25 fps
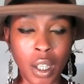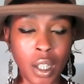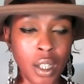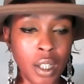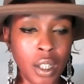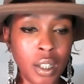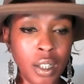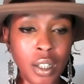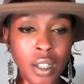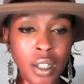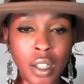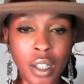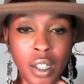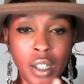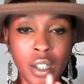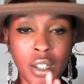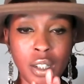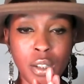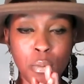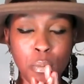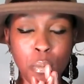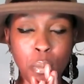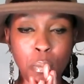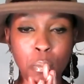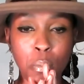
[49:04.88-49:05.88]
He
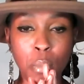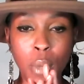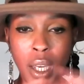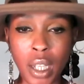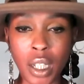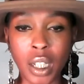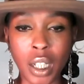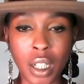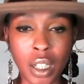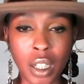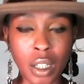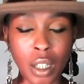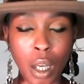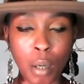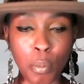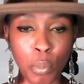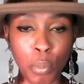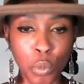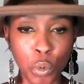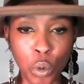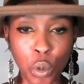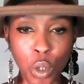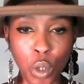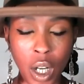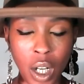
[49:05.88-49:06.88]
is making up
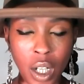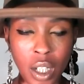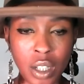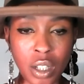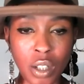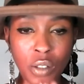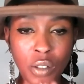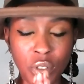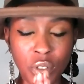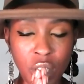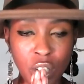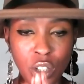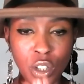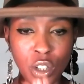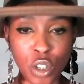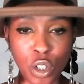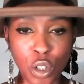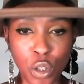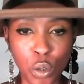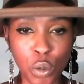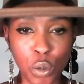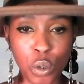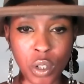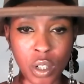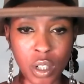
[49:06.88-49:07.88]
all kinds of
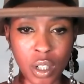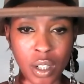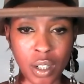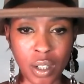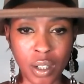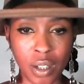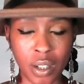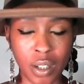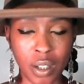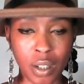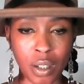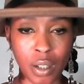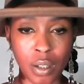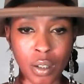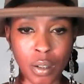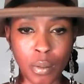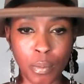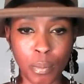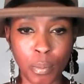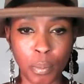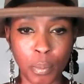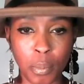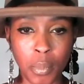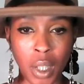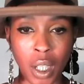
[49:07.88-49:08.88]
excuses.
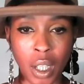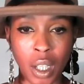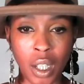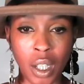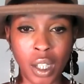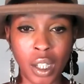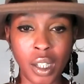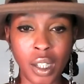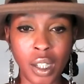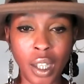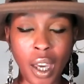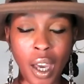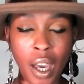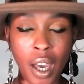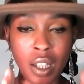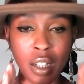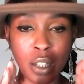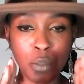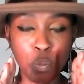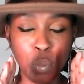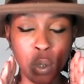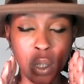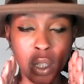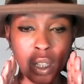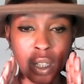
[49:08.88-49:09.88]
He
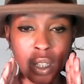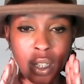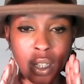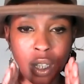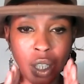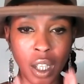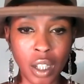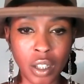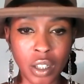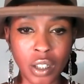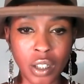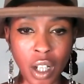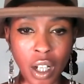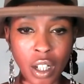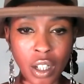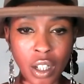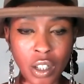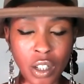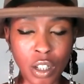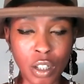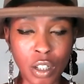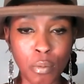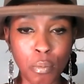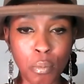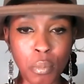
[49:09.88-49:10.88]
has been
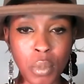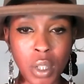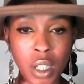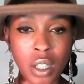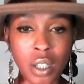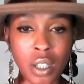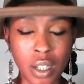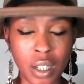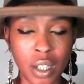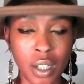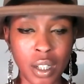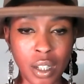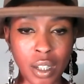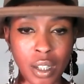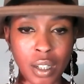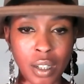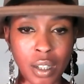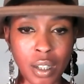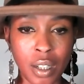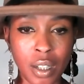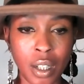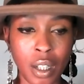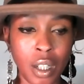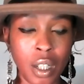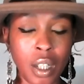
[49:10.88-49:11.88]
conducting
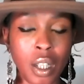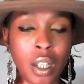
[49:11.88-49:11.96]
meetings